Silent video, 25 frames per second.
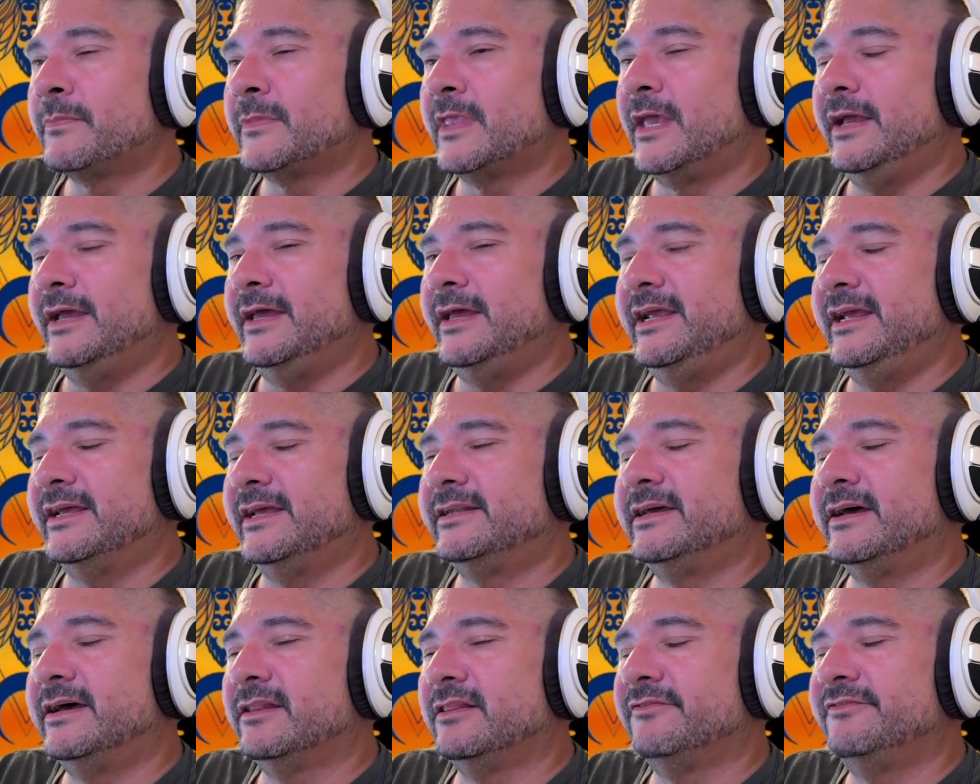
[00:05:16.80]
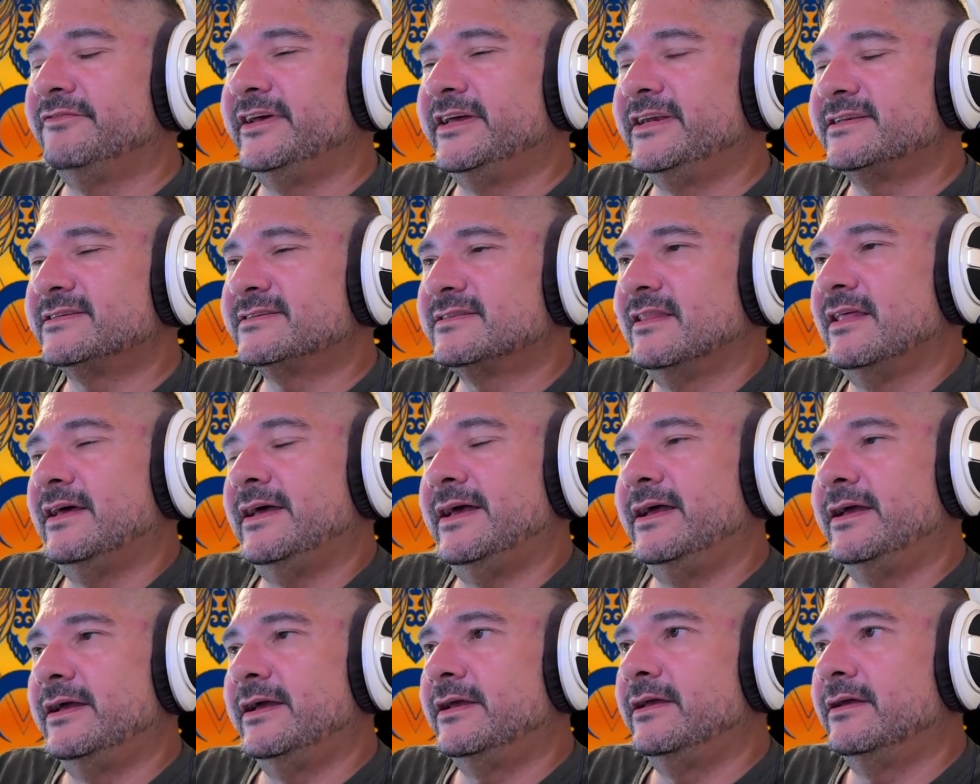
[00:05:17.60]
And he had to elevate his
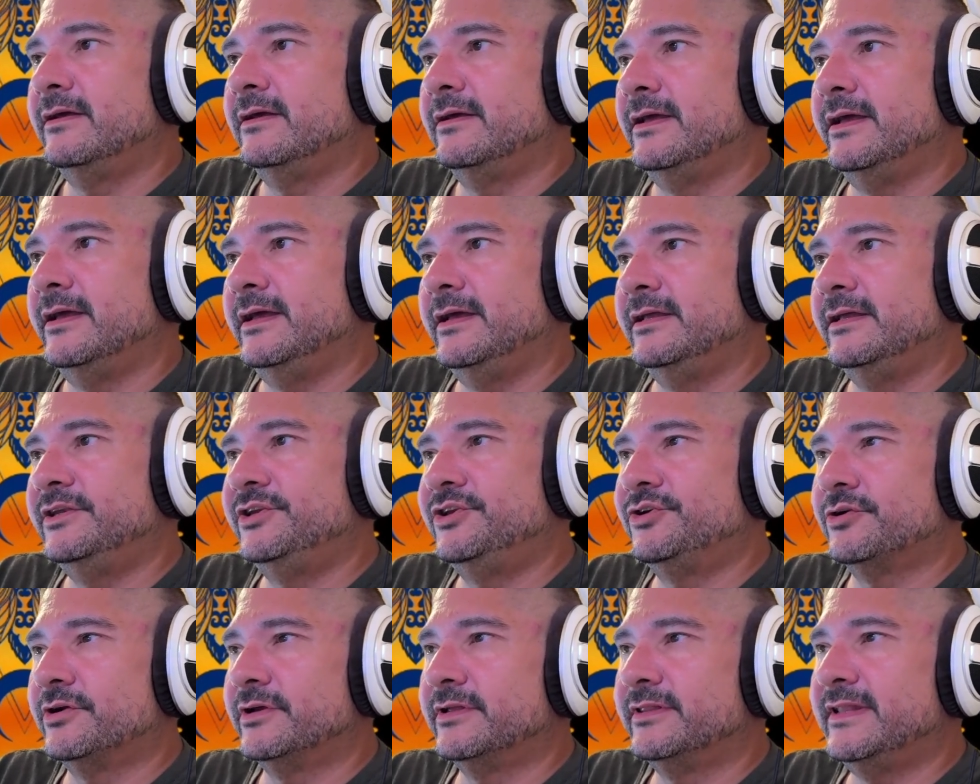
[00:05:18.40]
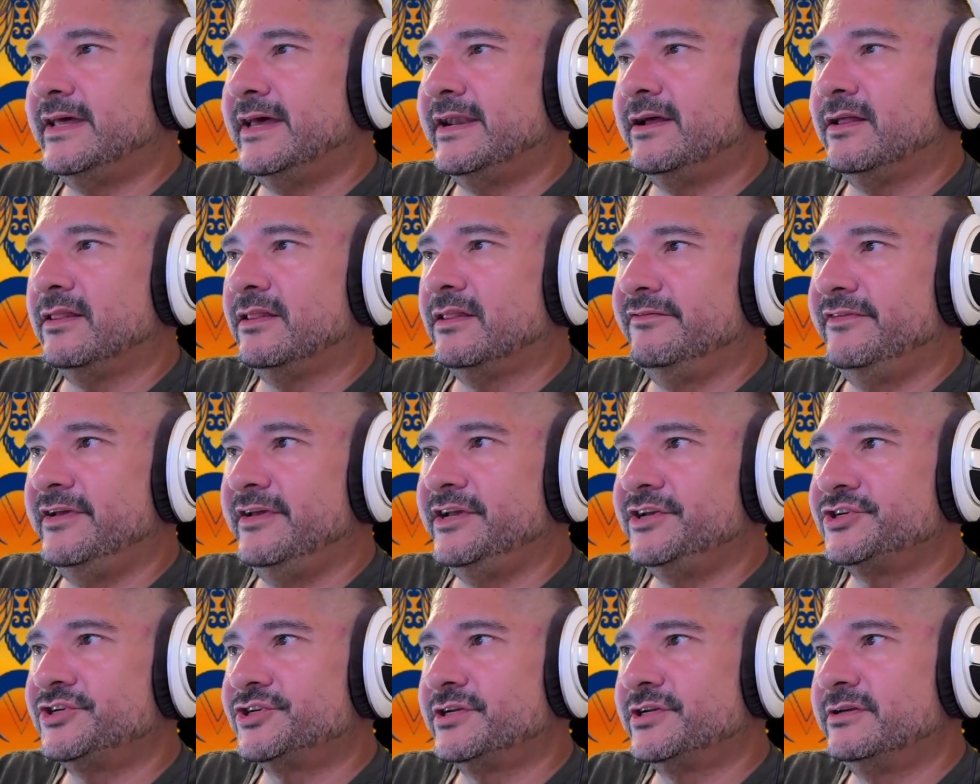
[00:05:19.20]
leg. And during that
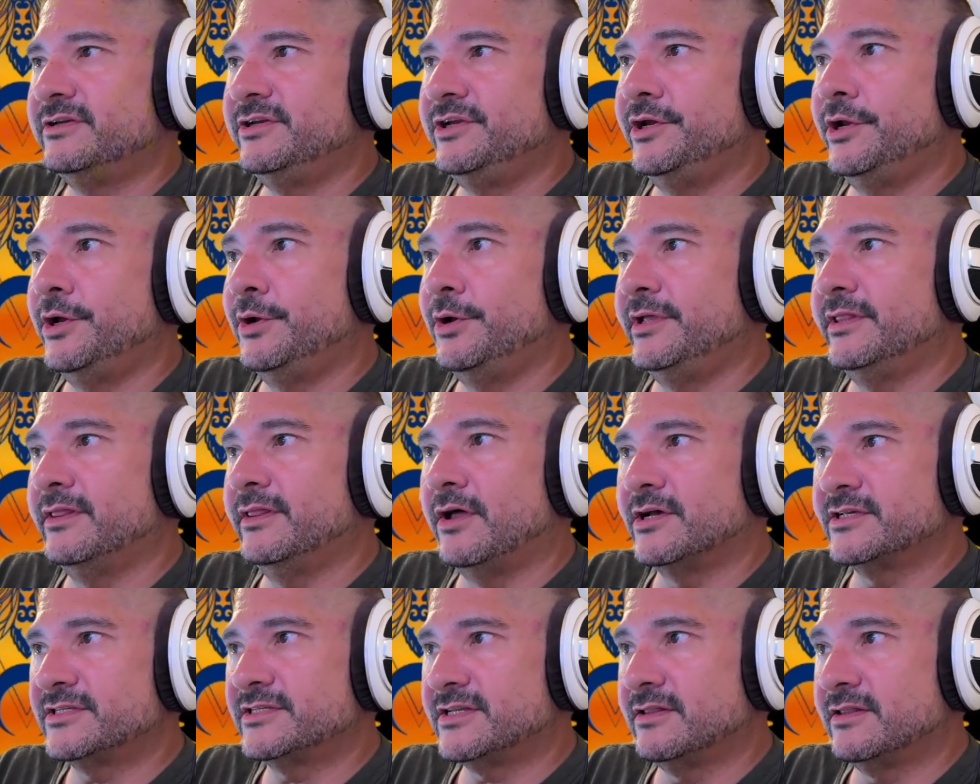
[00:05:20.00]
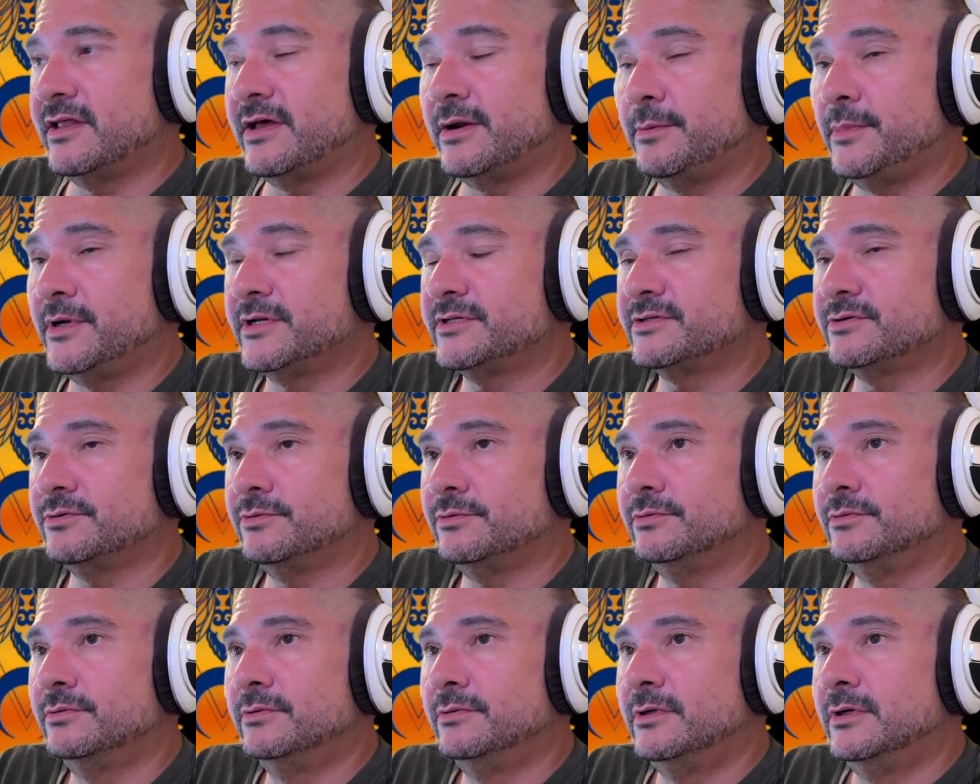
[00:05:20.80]
elevation, he lost a lot of
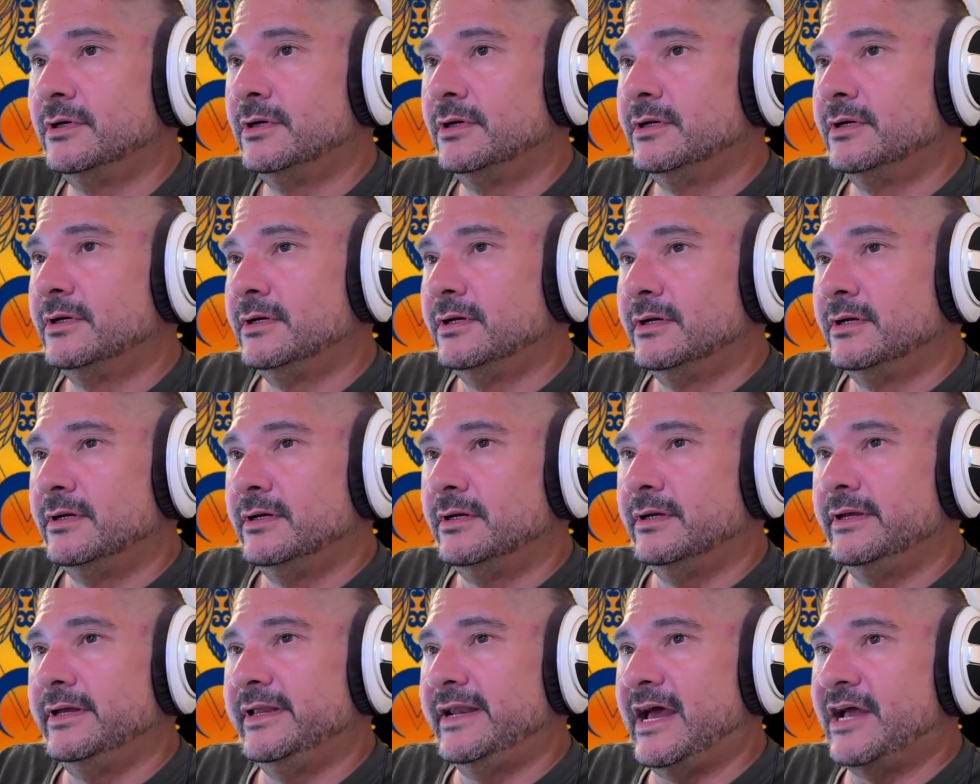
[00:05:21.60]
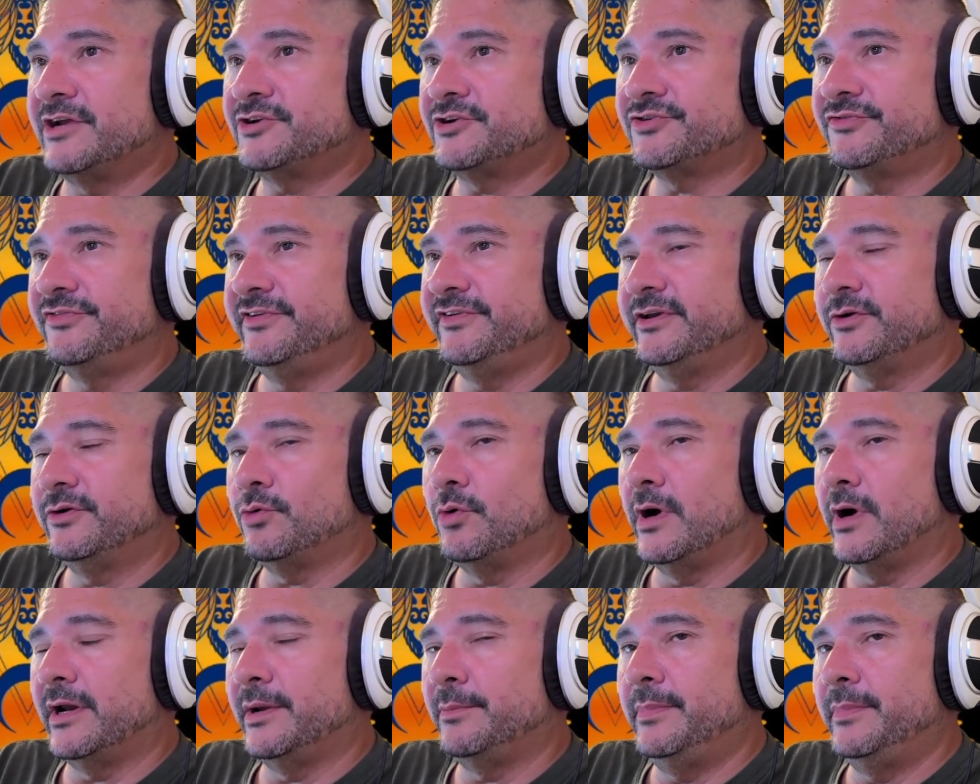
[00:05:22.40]
muscle. It atrophied
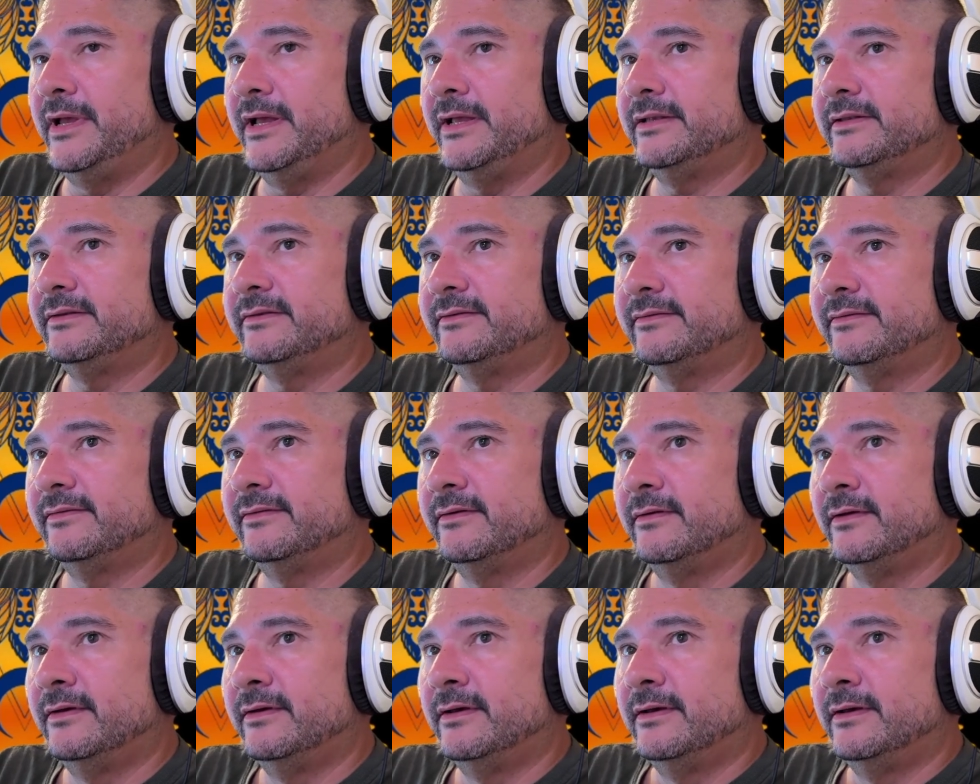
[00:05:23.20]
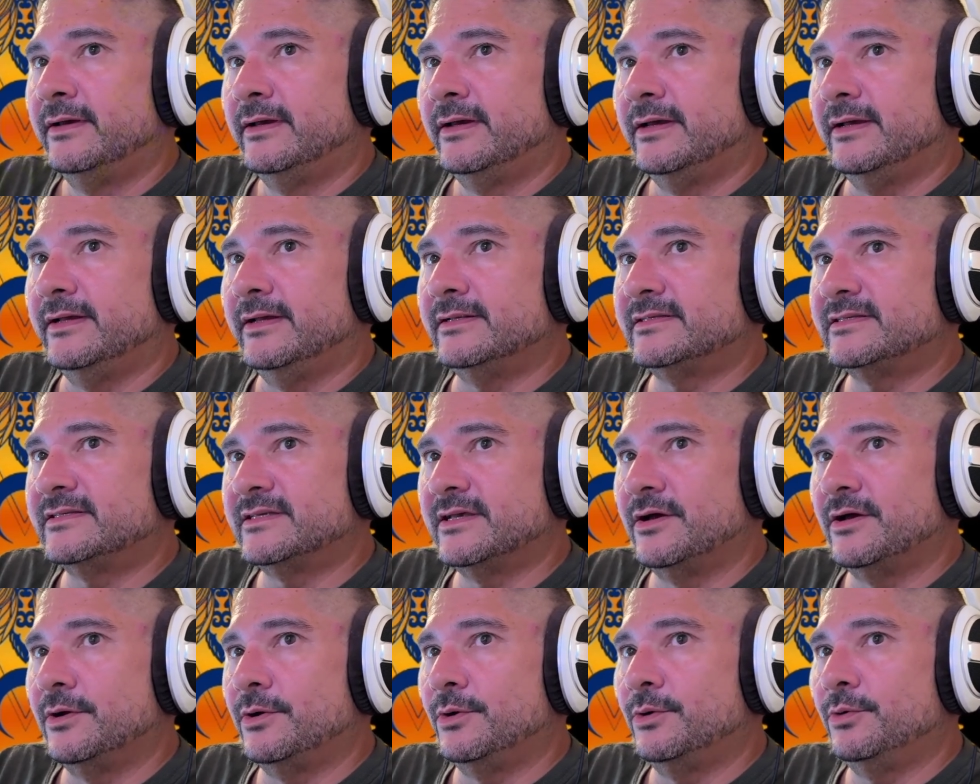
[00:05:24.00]
quite a bit. And
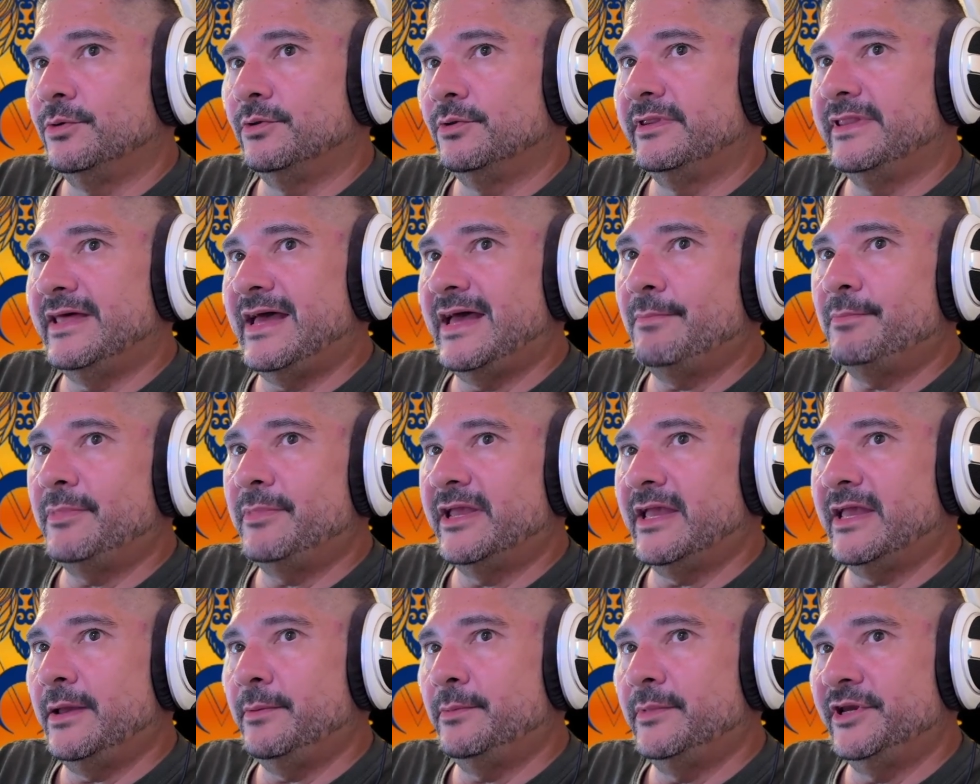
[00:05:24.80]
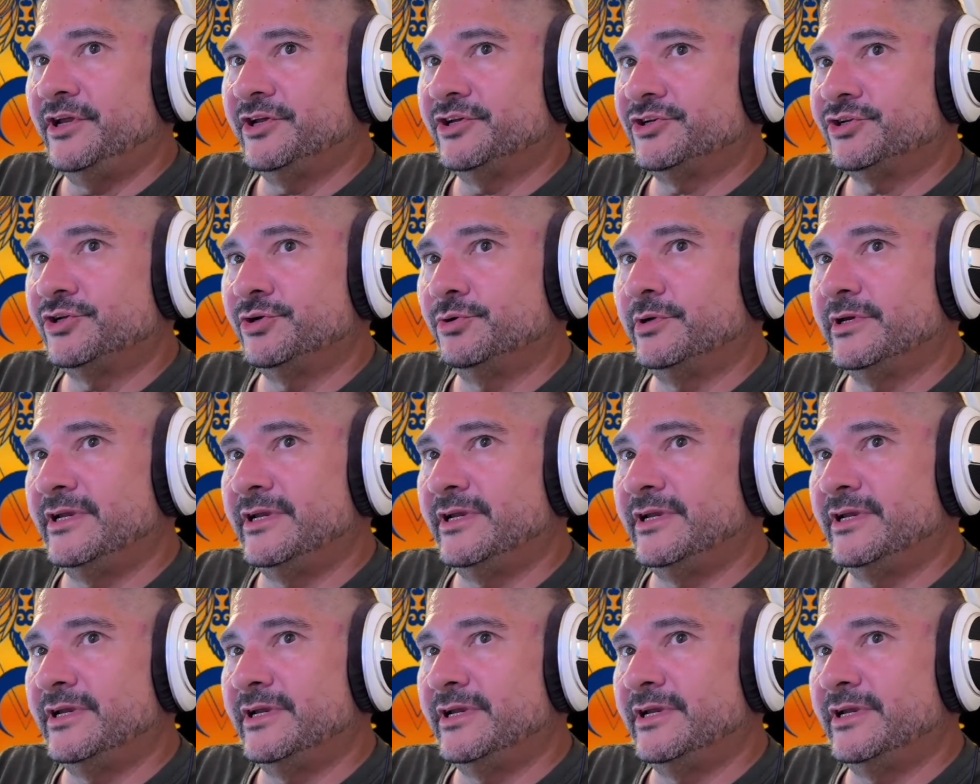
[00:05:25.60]
so that became an issue.